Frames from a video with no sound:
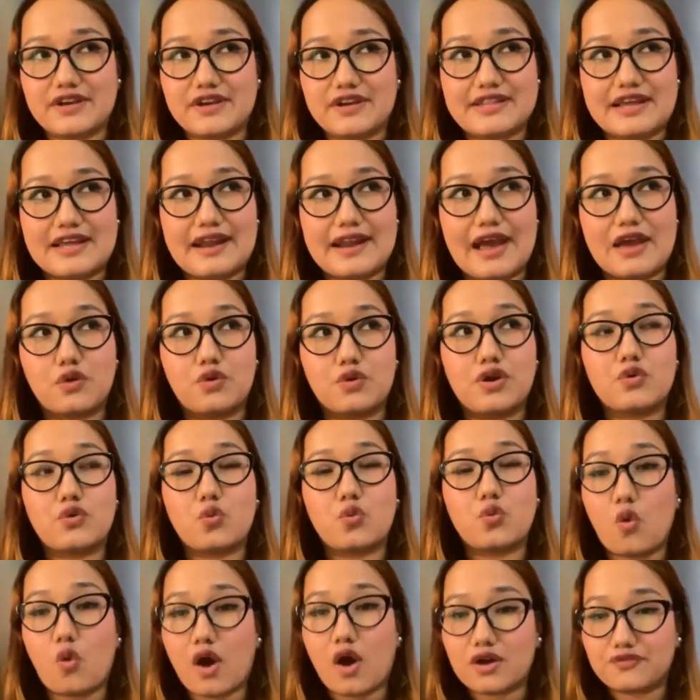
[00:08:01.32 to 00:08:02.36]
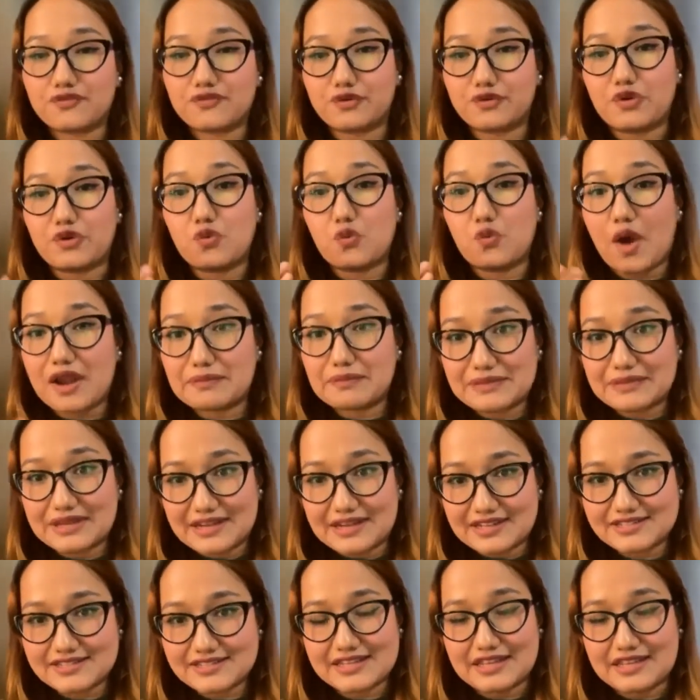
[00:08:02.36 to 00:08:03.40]
that i could not walk for 1
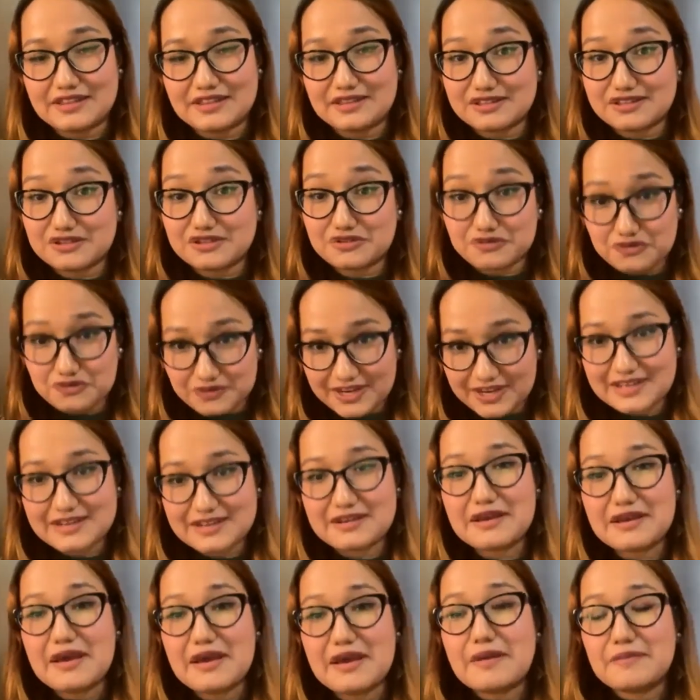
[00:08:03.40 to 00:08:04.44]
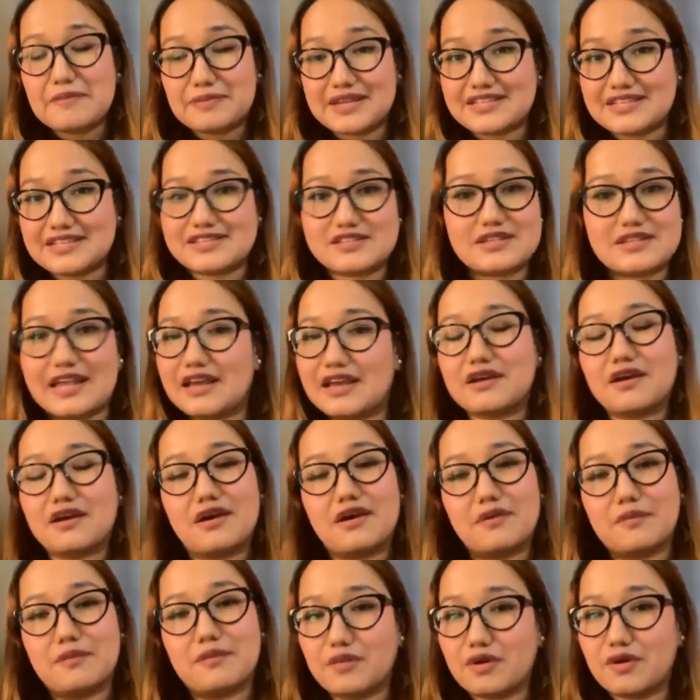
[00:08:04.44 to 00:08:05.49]
minute in the street places like uh,
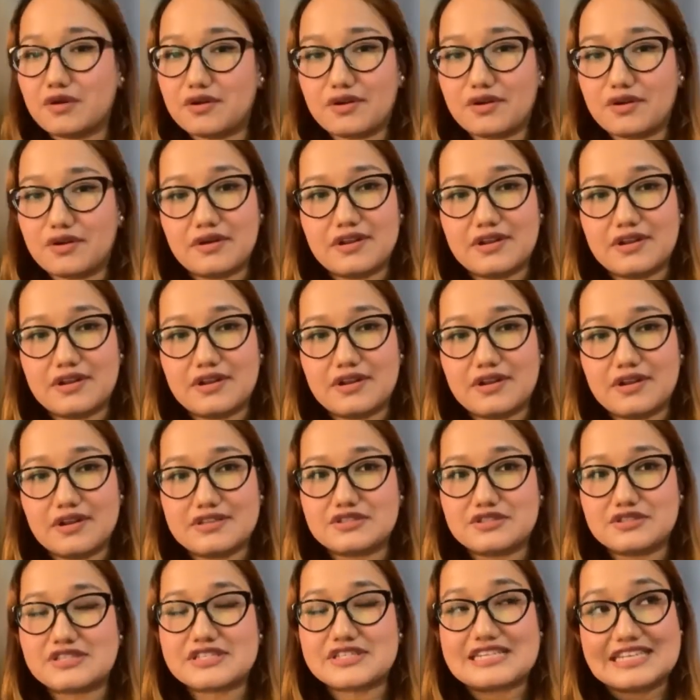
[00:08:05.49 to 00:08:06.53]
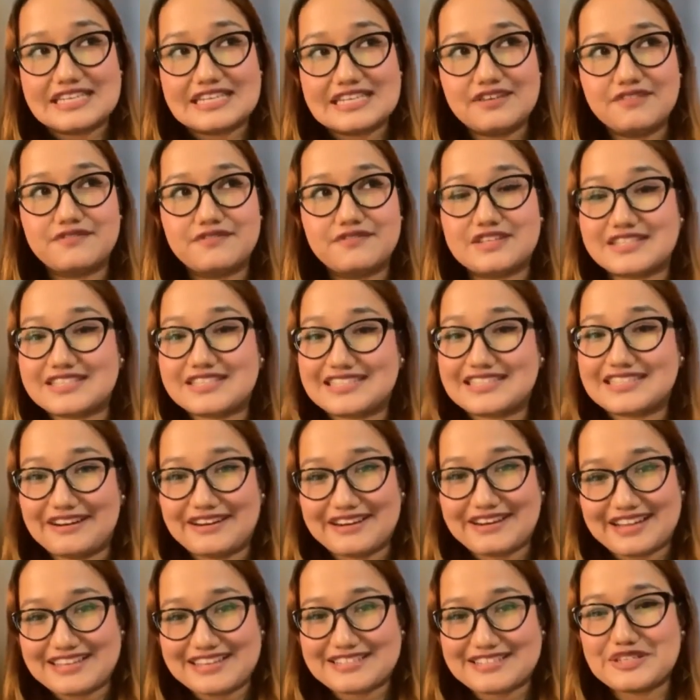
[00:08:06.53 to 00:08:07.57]
just leave the
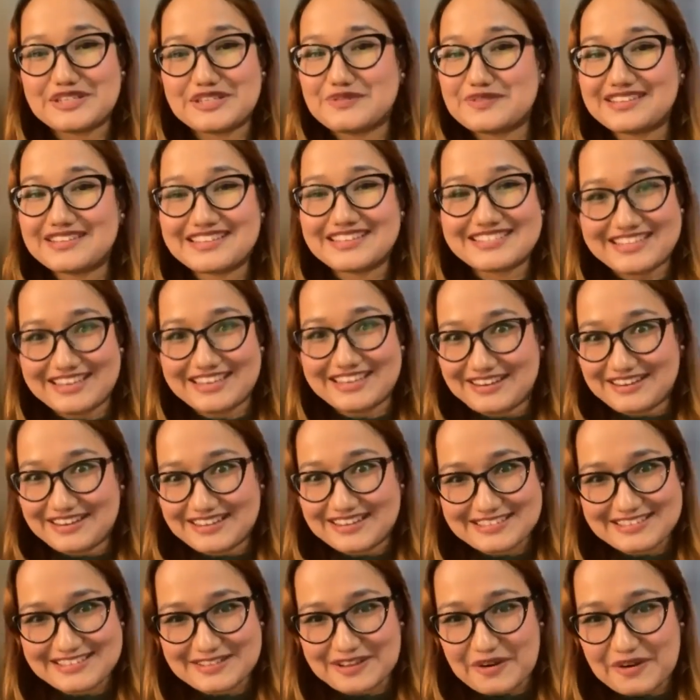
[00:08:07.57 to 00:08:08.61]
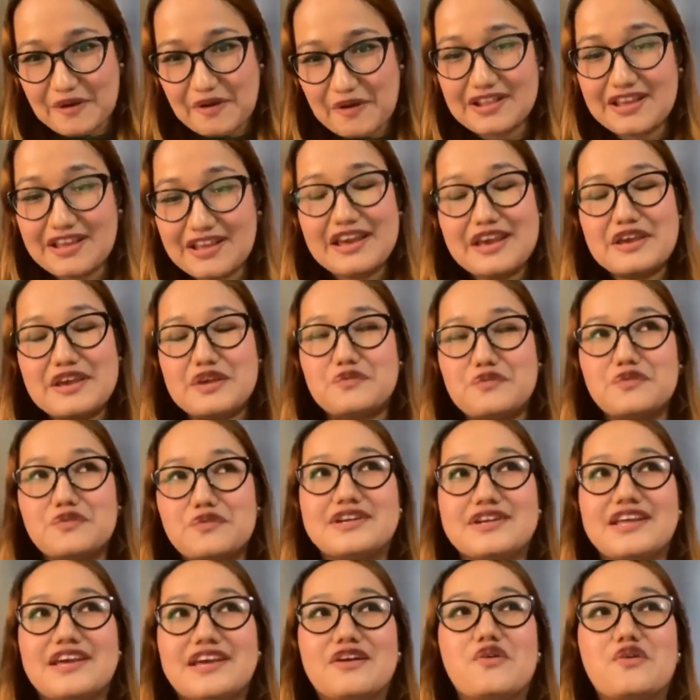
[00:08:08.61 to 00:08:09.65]
staircase using the staircases and all it would
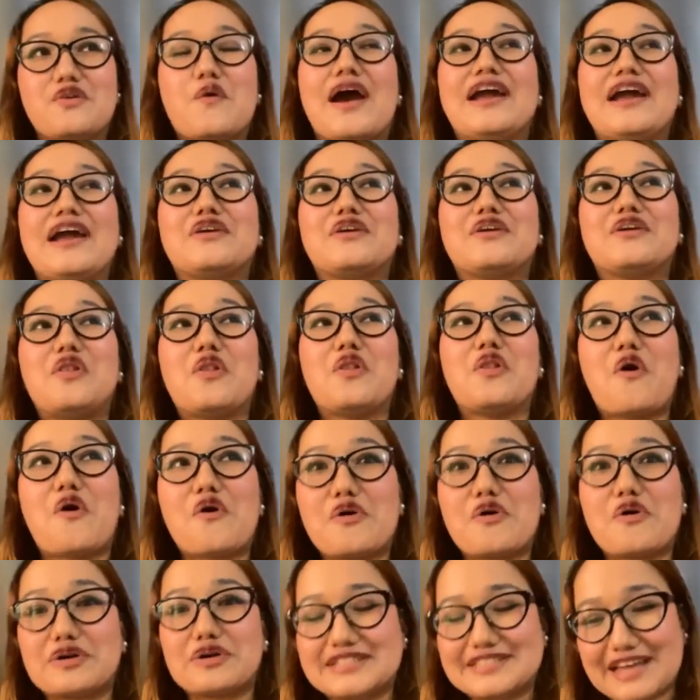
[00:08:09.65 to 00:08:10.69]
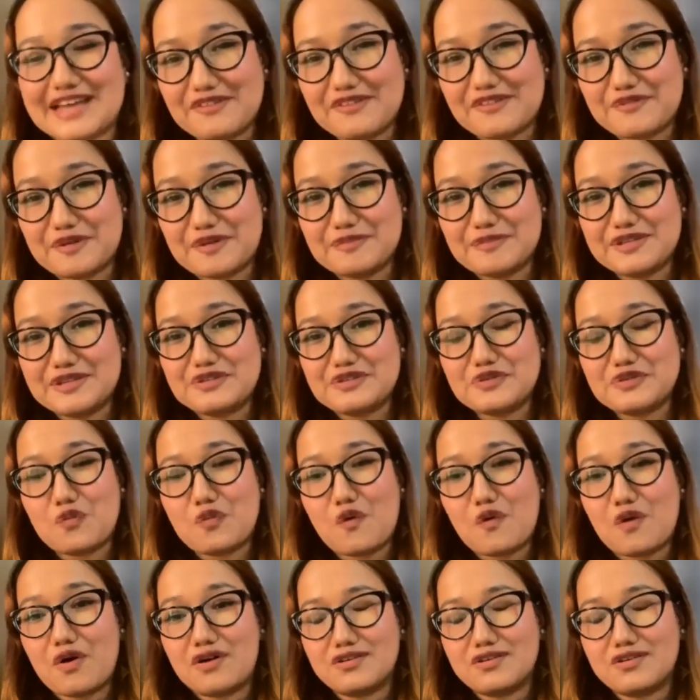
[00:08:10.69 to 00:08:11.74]
take quite a long time for me to
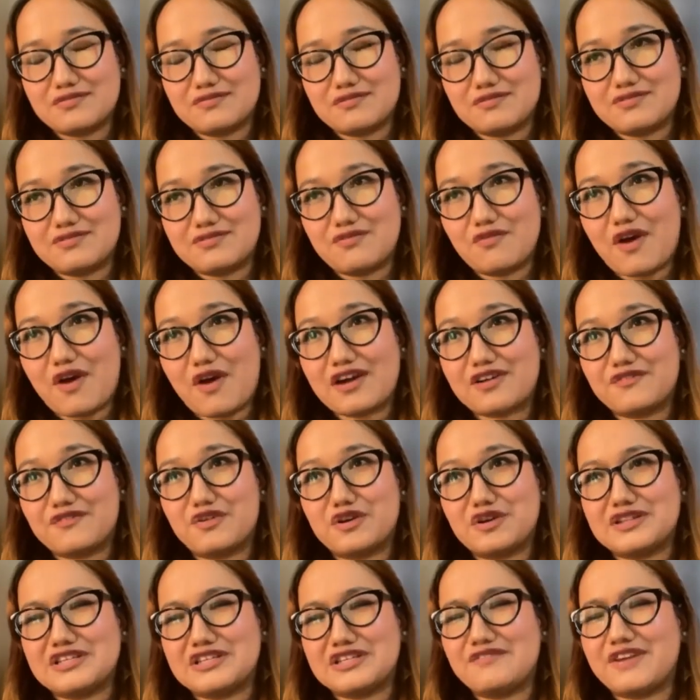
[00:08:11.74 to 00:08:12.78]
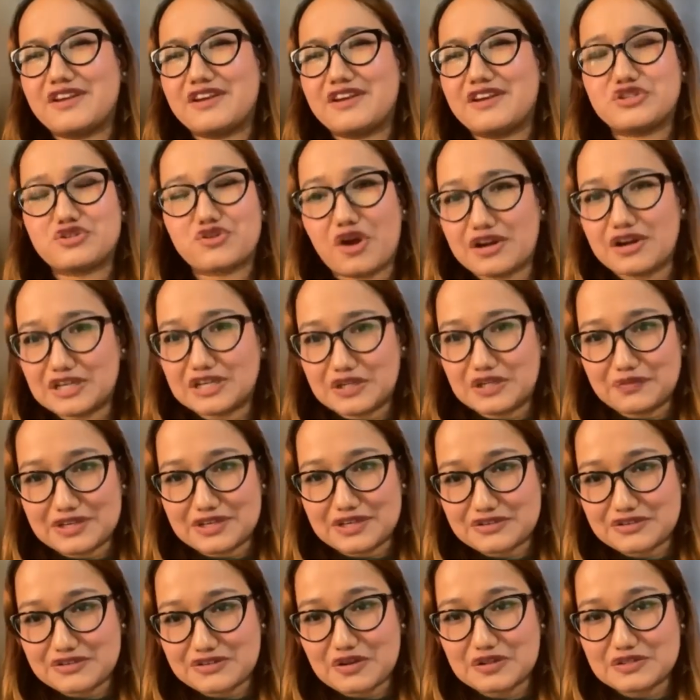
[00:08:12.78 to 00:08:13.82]
uh, work for the very short
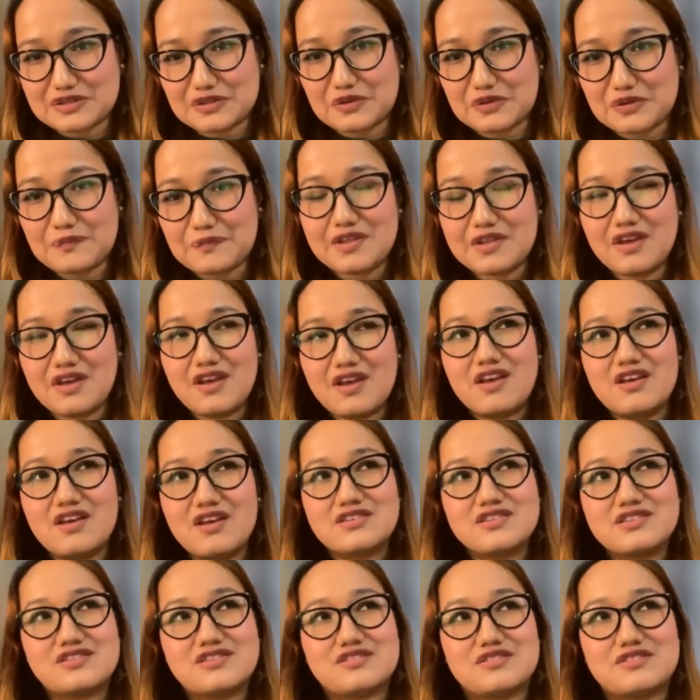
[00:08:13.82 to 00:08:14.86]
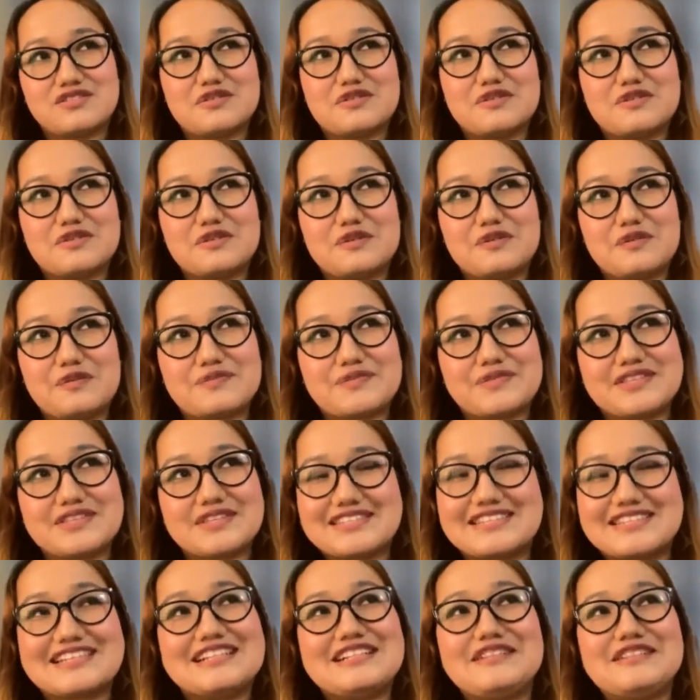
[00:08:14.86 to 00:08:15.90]
duration also so
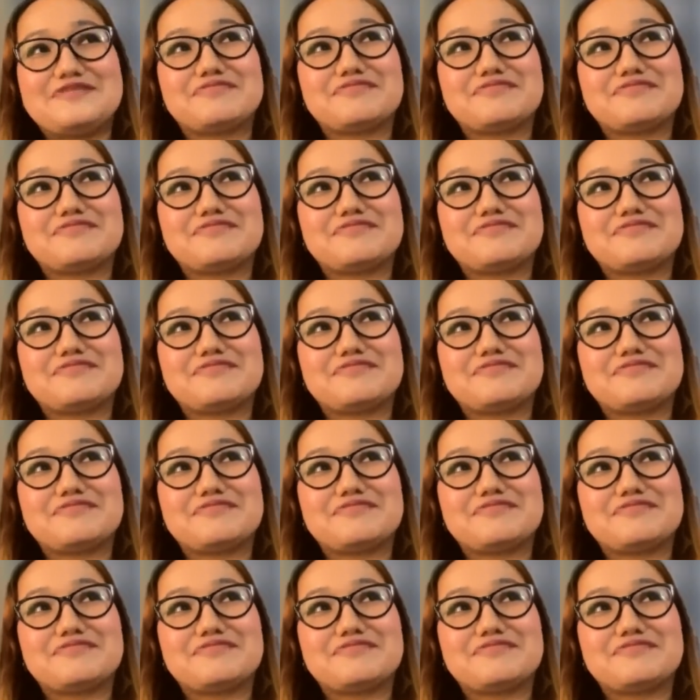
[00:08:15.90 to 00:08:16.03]
still